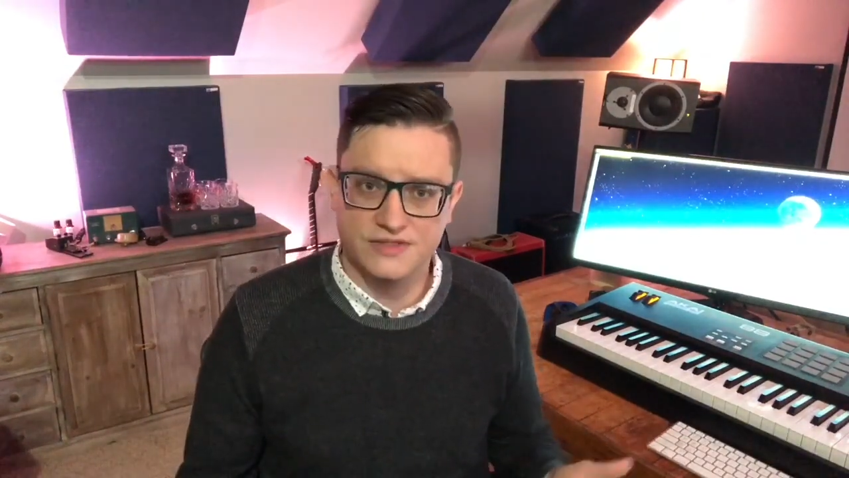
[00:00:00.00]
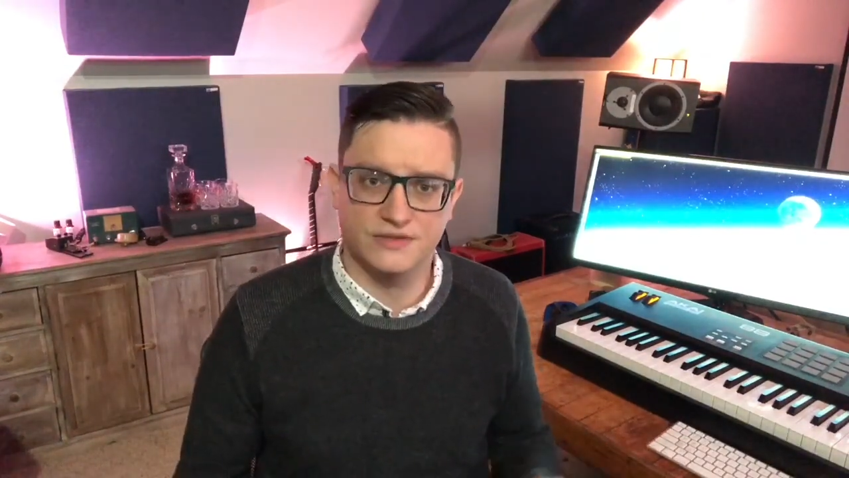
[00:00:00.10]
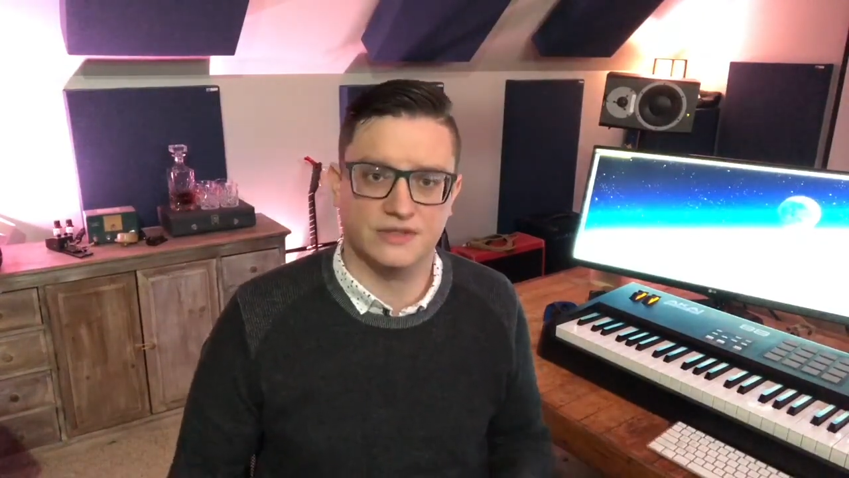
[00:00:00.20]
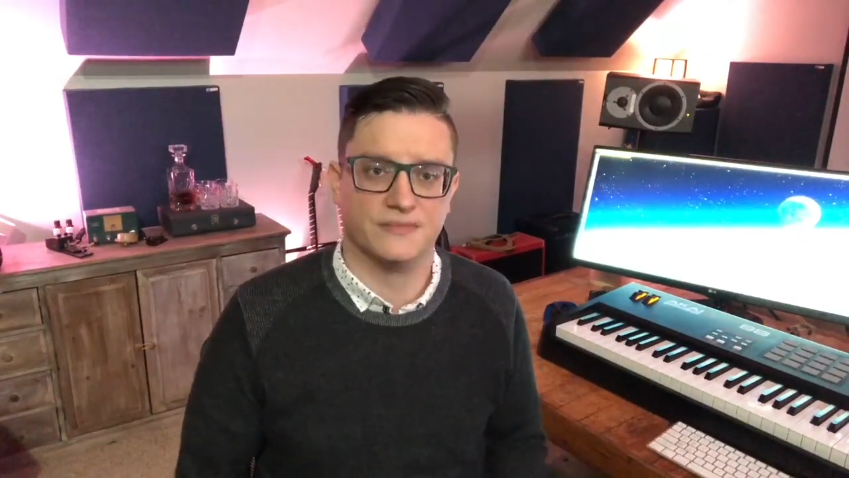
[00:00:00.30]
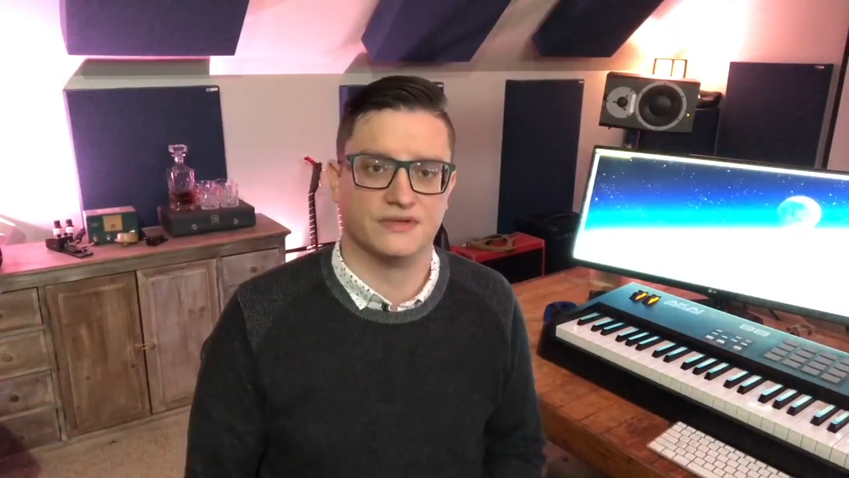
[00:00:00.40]

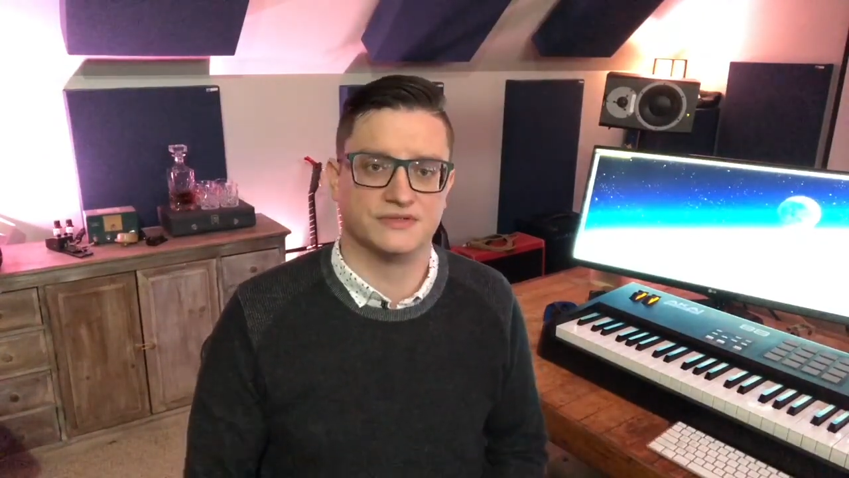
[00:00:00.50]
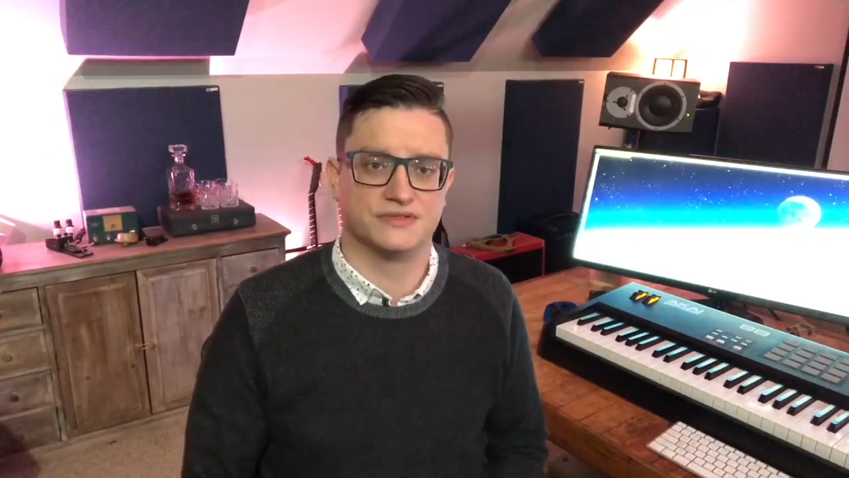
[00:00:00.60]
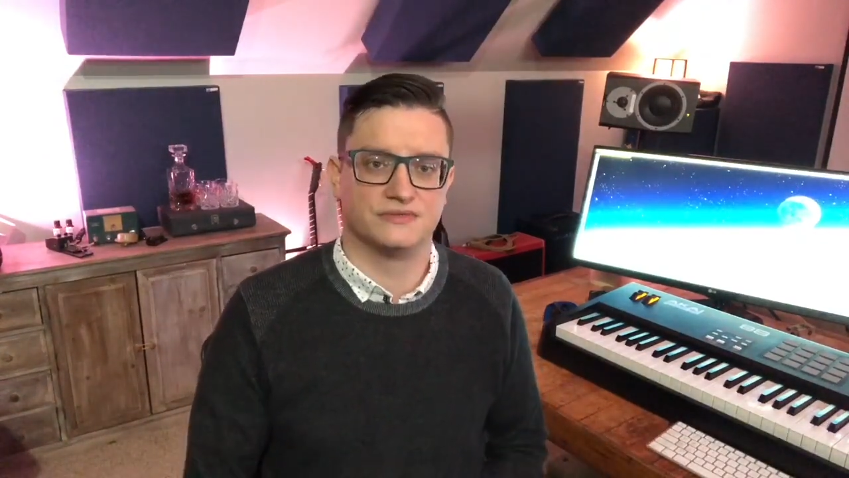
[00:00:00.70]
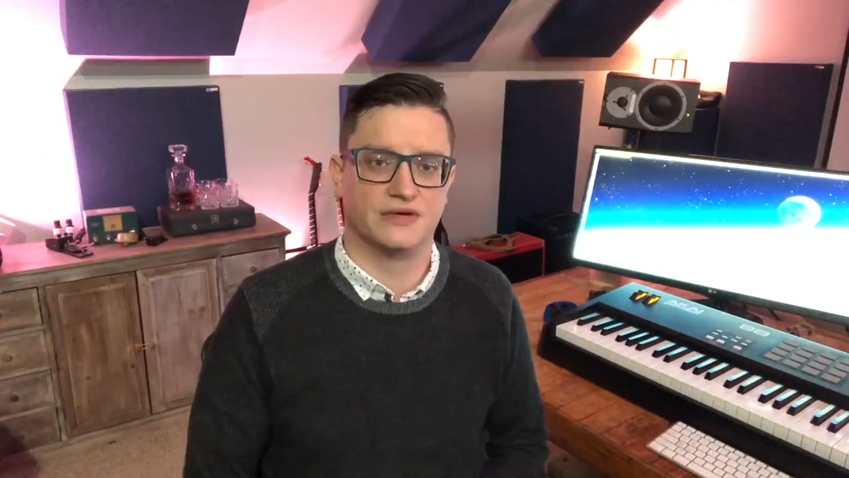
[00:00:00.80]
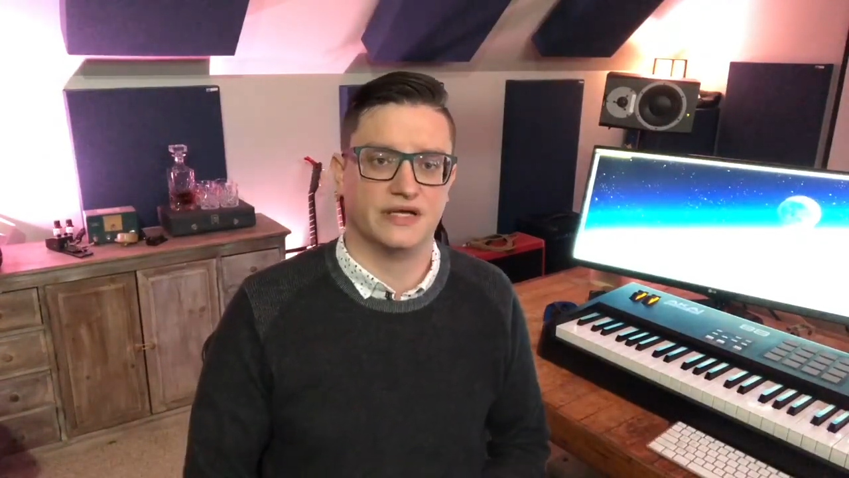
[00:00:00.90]
to a
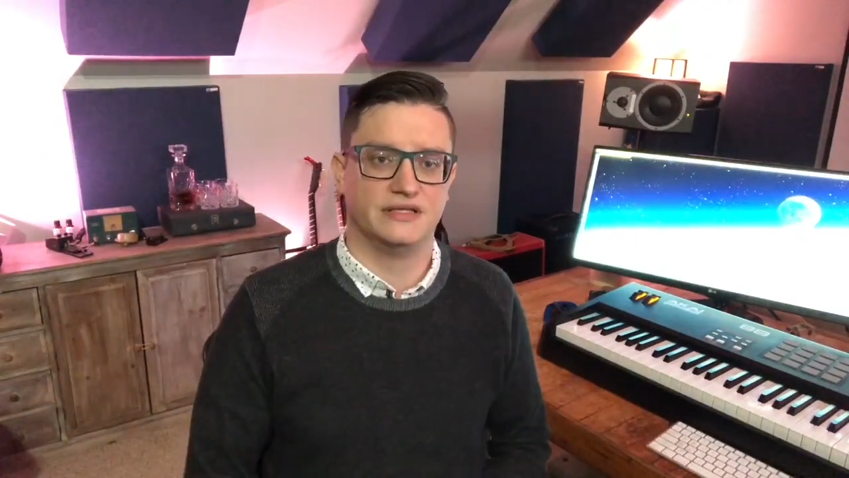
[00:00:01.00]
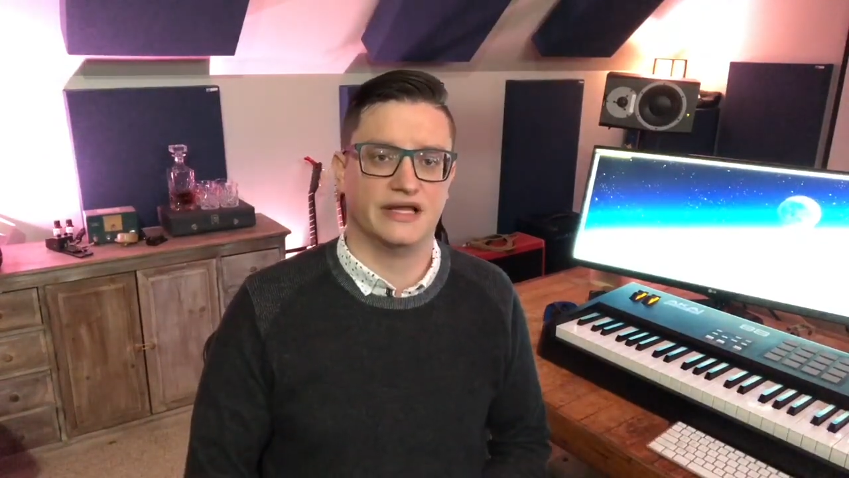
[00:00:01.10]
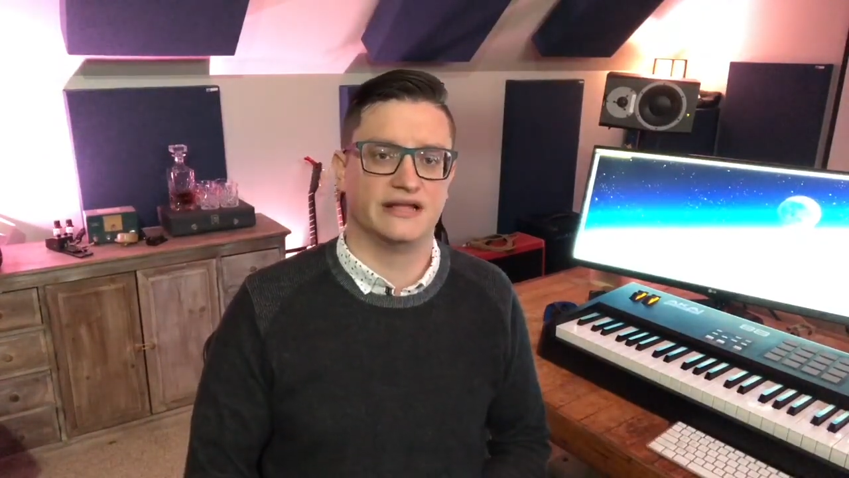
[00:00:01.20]
composer, right?